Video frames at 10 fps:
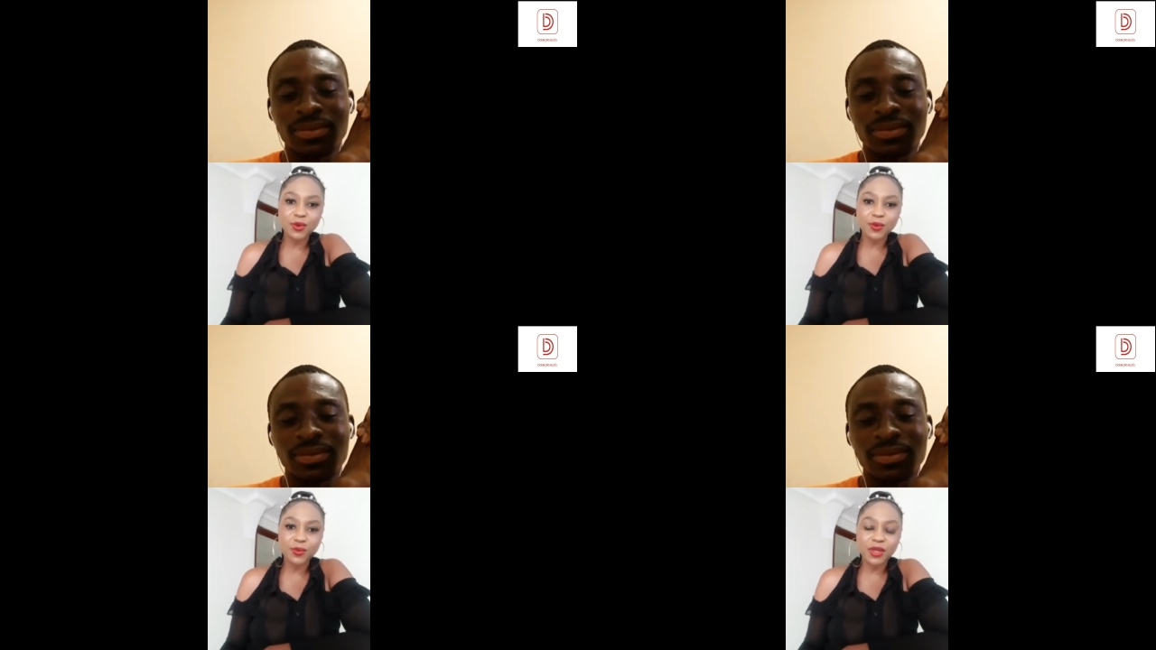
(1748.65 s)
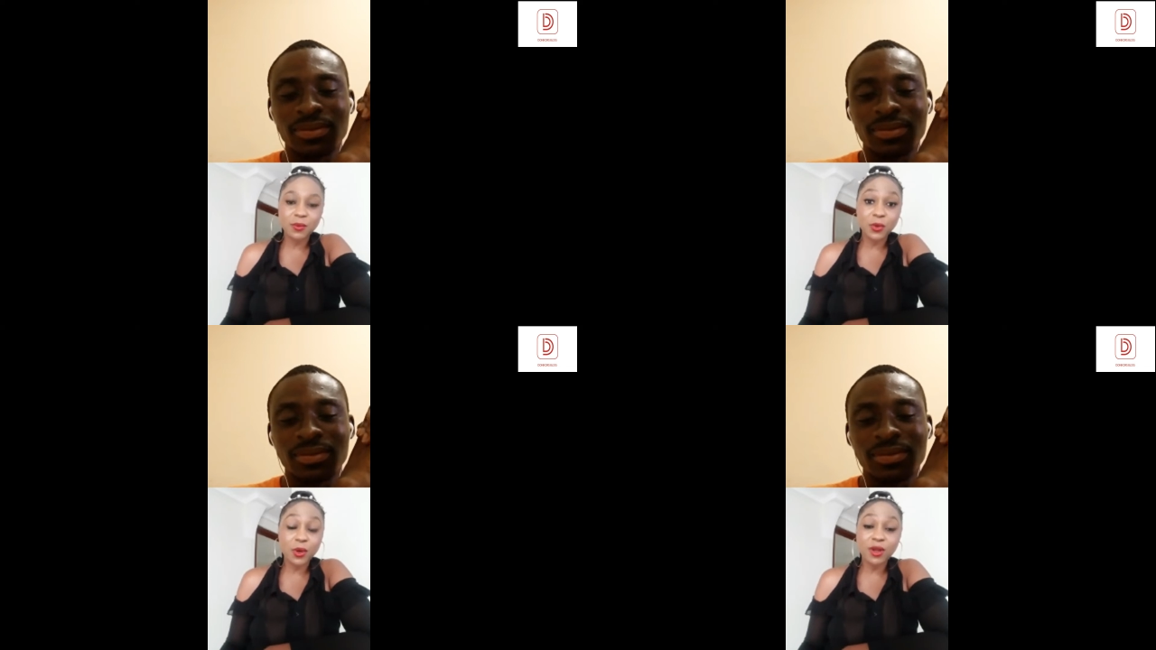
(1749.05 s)
Speaker 1: we we
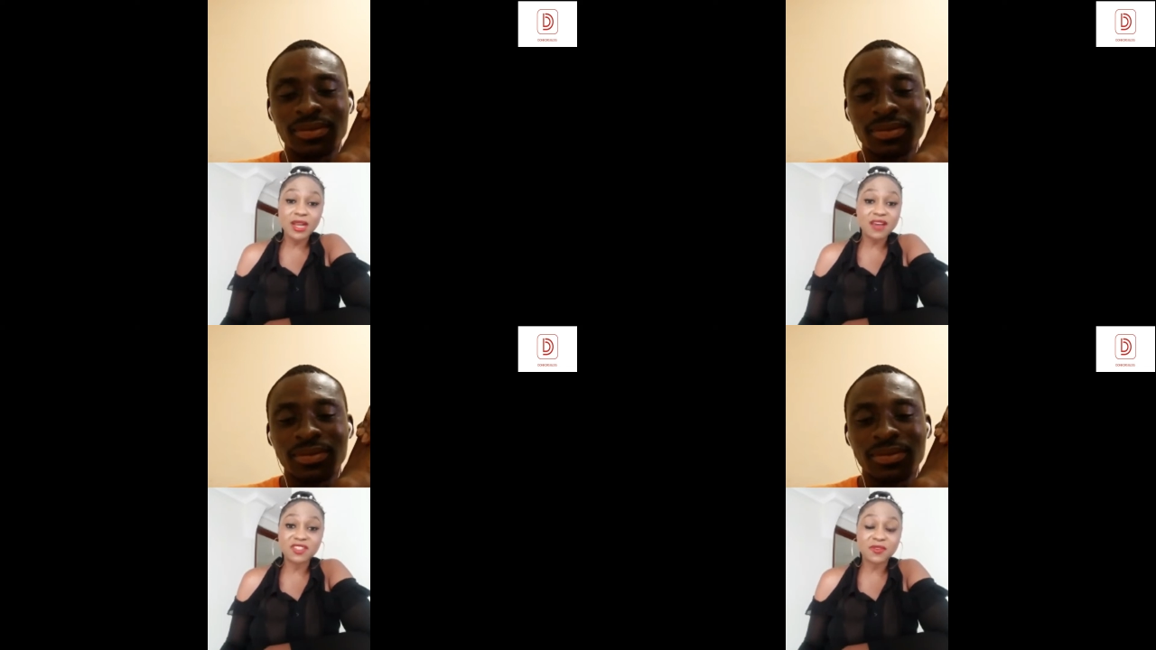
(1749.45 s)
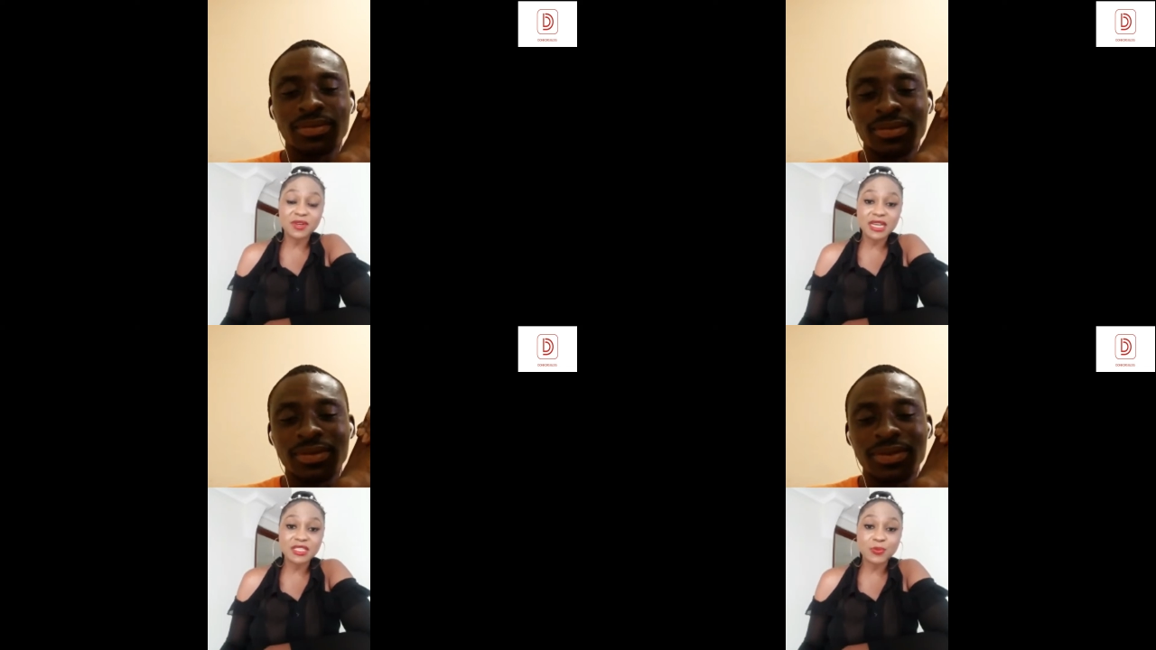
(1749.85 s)
all have different
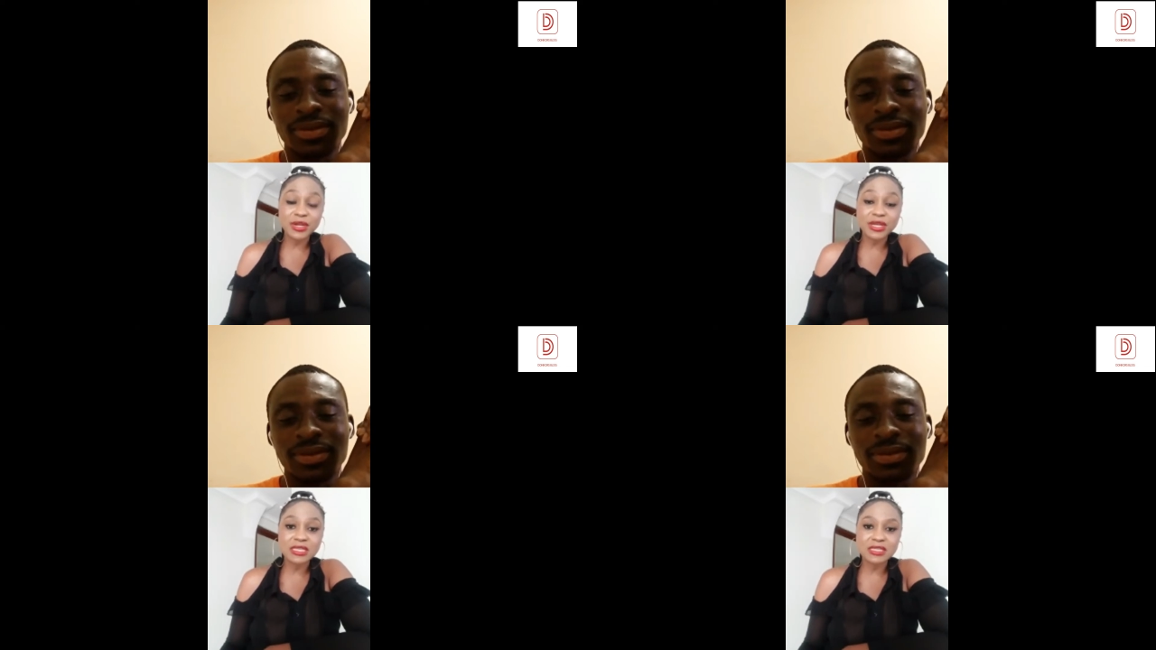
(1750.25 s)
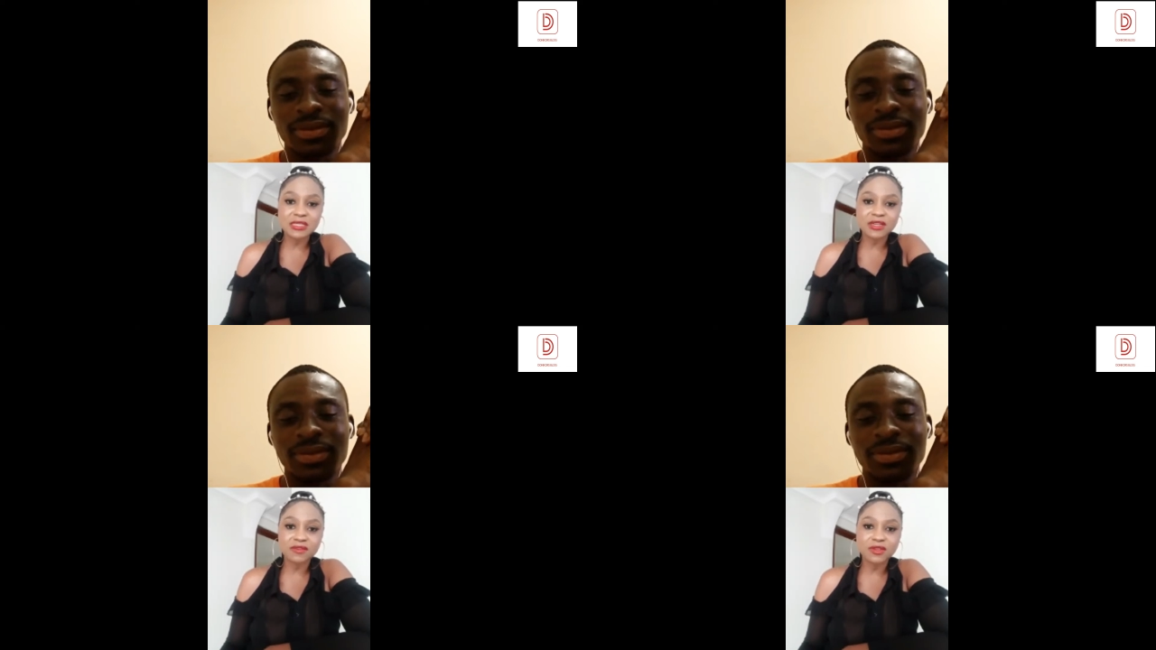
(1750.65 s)
experiences and
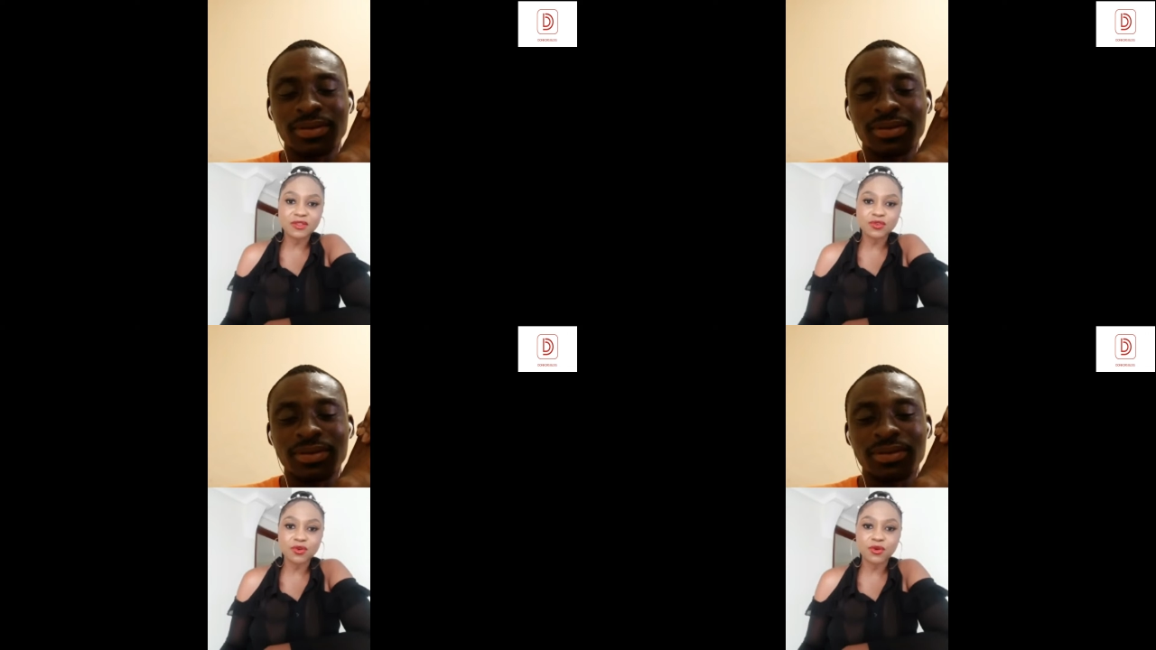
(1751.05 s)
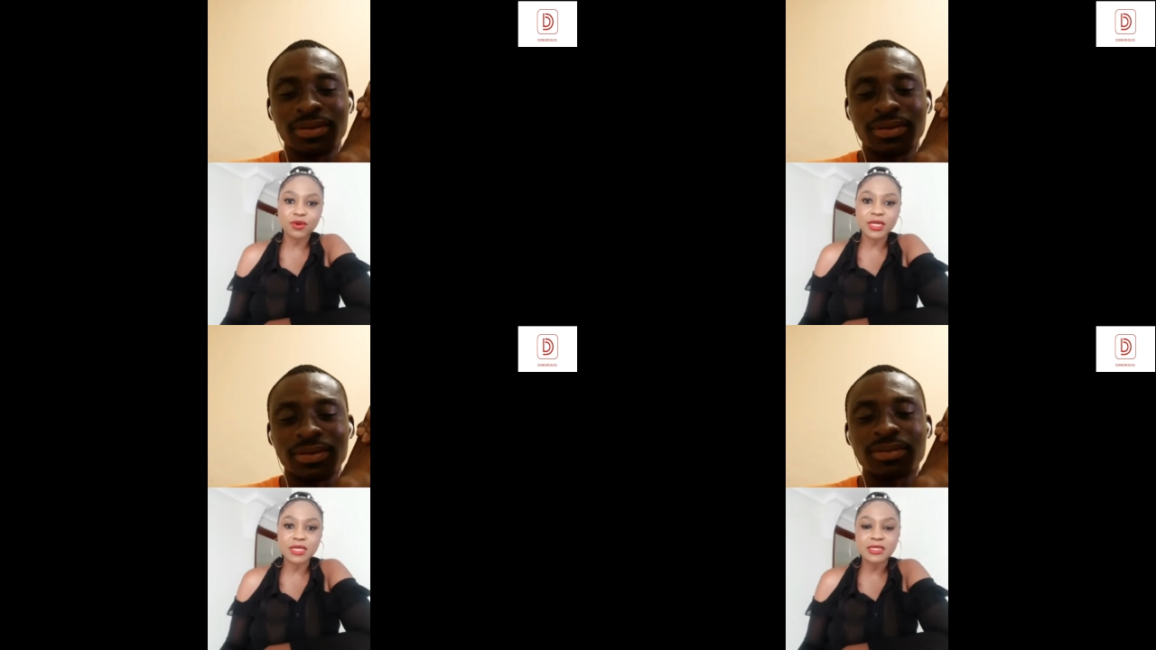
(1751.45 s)
different
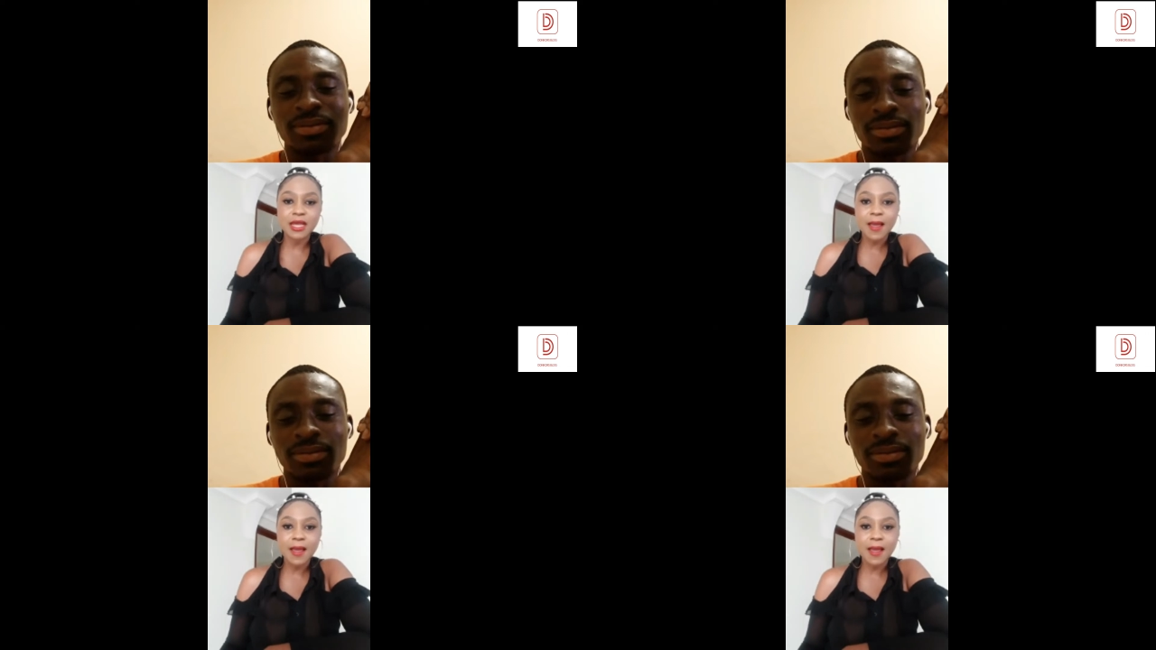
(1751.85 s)
stories.